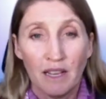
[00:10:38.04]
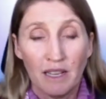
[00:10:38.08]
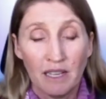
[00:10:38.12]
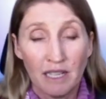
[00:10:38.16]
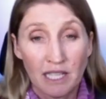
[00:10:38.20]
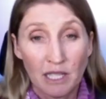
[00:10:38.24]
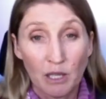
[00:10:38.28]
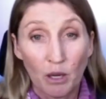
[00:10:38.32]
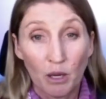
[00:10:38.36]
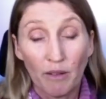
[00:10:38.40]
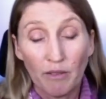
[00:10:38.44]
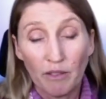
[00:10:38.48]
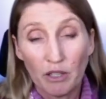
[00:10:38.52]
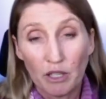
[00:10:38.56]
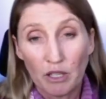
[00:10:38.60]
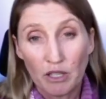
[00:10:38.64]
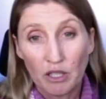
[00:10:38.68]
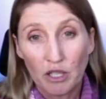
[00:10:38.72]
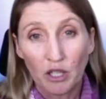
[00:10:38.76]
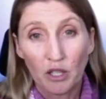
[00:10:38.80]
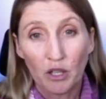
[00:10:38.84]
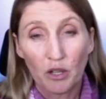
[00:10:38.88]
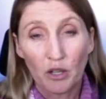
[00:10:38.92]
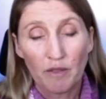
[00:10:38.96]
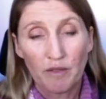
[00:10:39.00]
so I've used
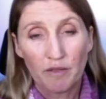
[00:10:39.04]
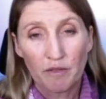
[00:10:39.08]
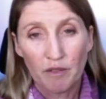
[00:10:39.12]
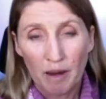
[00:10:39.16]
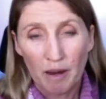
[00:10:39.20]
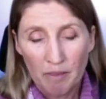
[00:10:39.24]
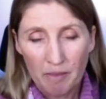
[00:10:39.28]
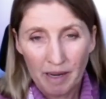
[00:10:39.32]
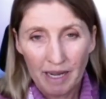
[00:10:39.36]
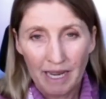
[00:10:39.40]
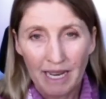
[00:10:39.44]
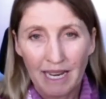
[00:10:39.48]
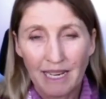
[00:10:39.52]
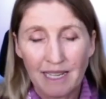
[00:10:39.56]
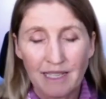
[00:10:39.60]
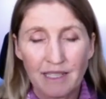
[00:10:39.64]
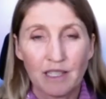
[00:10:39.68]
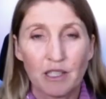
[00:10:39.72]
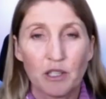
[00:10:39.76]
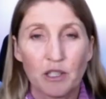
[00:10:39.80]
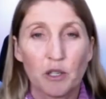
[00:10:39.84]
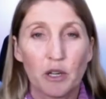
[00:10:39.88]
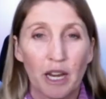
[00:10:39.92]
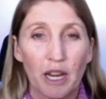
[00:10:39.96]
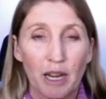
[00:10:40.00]
a lot of remedies
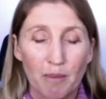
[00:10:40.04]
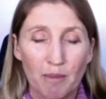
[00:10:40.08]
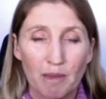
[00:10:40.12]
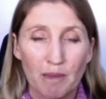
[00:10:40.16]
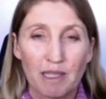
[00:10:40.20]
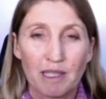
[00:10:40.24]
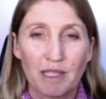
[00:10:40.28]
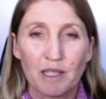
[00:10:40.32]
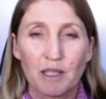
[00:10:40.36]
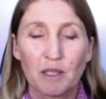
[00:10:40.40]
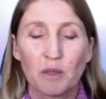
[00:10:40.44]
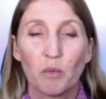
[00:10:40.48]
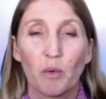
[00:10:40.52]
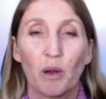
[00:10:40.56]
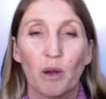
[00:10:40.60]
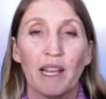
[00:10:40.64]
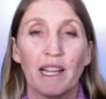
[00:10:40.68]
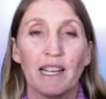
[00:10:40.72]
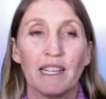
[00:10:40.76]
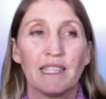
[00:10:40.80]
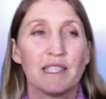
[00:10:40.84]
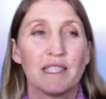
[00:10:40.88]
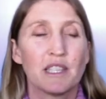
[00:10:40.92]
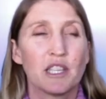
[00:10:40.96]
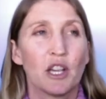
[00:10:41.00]
and treatments as well.
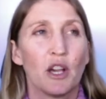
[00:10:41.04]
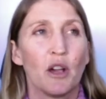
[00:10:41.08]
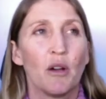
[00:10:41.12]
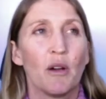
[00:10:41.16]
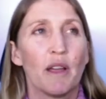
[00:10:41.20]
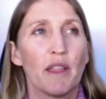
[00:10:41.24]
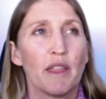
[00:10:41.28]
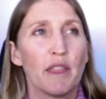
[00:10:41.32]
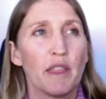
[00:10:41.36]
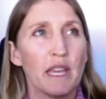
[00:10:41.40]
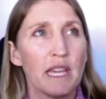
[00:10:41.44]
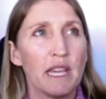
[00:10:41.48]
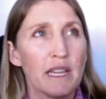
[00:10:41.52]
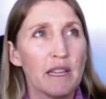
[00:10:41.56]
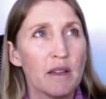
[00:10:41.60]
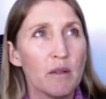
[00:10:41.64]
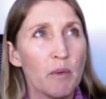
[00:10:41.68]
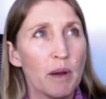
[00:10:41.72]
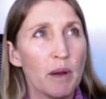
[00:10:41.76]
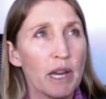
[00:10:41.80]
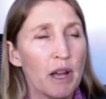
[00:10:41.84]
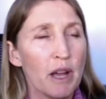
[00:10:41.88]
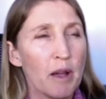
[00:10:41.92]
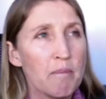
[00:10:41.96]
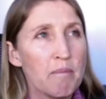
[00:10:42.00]
And so I think
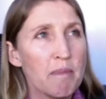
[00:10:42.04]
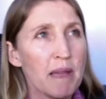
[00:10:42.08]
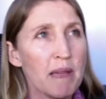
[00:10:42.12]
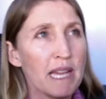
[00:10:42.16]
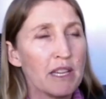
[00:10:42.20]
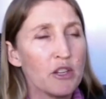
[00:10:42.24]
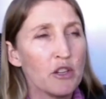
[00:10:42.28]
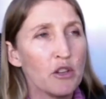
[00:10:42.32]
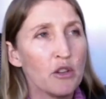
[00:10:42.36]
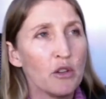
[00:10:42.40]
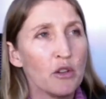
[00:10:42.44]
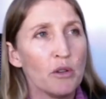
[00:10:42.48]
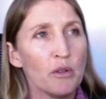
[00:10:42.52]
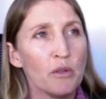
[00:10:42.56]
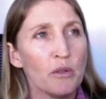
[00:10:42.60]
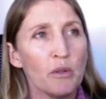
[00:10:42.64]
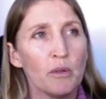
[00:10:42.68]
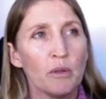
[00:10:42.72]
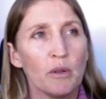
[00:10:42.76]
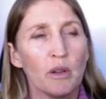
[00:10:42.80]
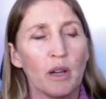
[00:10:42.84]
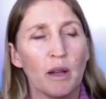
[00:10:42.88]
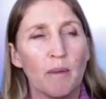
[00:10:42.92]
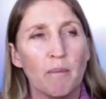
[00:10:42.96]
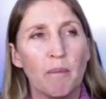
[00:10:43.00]
when I met
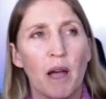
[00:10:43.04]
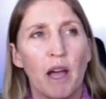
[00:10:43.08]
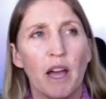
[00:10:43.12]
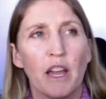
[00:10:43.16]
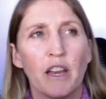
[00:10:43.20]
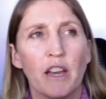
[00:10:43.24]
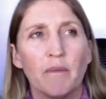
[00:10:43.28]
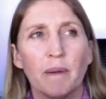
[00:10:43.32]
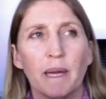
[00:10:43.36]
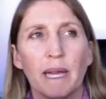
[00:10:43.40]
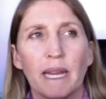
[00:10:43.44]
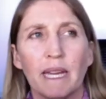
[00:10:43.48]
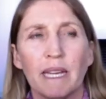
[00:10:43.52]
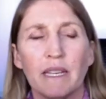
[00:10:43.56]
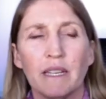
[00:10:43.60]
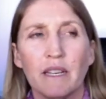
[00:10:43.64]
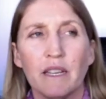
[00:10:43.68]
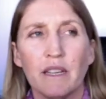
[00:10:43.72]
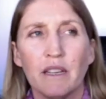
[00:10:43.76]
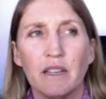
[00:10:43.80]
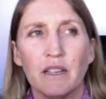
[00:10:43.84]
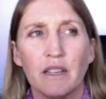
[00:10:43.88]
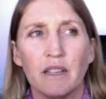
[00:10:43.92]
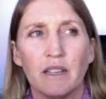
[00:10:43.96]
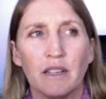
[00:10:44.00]
you, I might have been
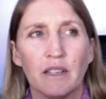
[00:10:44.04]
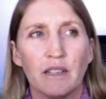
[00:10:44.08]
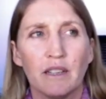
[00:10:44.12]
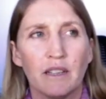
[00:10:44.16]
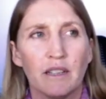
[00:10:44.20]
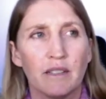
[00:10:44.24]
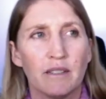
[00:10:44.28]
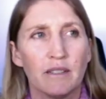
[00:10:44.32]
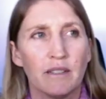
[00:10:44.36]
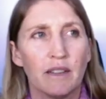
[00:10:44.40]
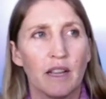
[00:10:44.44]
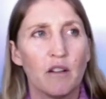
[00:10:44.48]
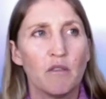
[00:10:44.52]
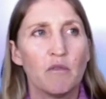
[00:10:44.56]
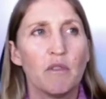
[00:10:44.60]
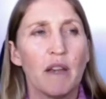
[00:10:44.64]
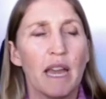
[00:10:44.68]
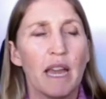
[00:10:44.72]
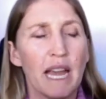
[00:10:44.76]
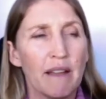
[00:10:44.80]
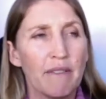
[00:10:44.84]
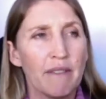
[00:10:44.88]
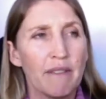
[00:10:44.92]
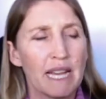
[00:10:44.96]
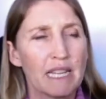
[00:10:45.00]

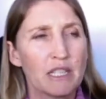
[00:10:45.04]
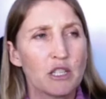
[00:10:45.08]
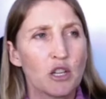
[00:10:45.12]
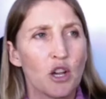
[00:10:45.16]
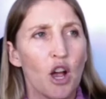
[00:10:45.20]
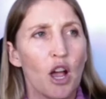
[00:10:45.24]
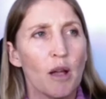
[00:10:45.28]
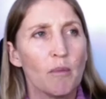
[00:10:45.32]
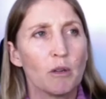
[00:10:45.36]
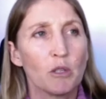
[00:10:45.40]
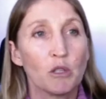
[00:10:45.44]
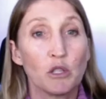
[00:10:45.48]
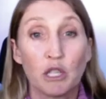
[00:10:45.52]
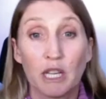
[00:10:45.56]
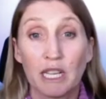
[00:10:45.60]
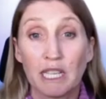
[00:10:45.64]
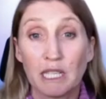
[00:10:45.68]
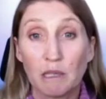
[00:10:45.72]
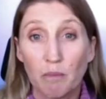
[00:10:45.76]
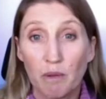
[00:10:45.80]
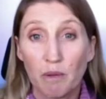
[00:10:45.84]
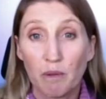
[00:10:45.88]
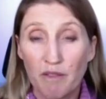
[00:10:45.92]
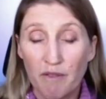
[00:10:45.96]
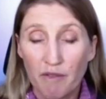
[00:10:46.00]
around that time or
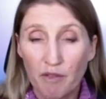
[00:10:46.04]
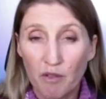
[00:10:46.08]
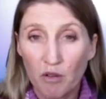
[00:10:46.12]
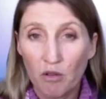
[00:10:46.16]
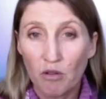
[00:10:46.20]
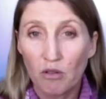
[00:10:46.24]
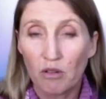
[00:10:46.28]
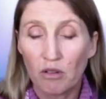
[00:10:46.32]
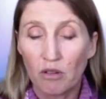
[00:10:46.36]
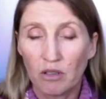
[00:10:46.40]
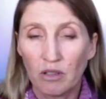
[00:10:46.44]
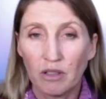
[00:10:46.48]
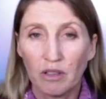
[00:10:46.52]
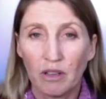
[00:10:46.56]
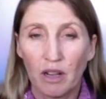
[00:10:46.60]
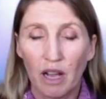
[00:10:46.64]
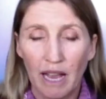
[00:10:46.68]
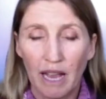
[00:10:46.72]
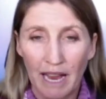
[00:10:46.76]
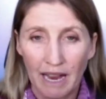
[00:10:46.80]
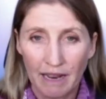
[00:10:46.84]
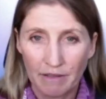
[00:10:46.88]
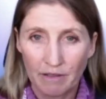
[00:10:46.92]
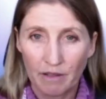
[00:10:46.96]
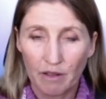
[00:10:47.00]
just before I
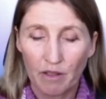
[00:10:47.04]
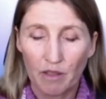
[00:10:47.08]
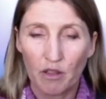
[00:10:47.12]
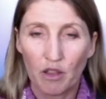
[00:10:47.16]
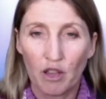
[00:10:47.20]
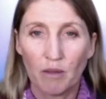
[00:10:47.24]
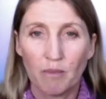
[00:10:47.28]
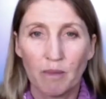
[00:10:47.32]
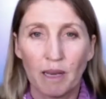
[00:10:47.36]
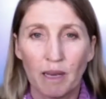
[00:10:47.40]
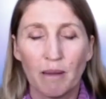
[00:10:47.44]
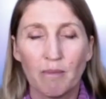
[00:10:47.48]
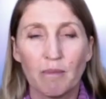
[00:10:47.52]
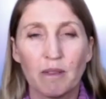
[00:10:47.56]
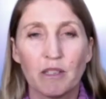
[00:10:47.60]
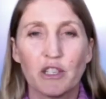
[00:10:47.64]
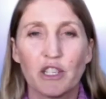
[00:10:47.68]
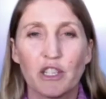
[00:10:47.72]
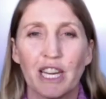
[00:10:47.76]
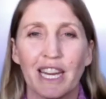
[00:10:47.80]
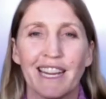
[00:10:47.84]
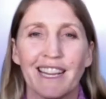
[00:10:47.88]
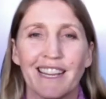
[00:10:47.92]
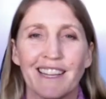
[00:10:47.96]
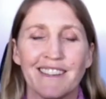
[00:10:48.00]
had the thermal
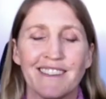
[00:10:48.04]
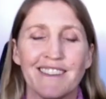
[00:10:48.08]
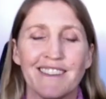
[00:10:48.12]
imaging